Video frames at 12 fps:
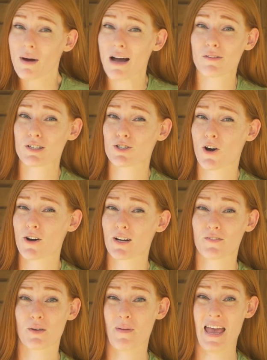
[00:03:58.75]
around the start
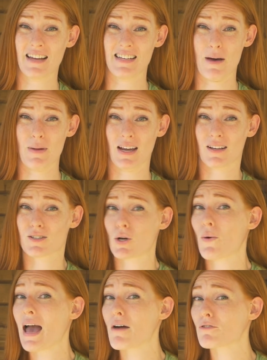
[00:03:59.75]
of the pandemic,
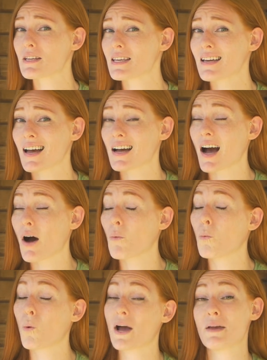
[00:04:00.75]
so everything got
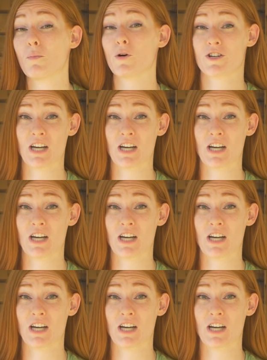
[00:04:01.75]
way more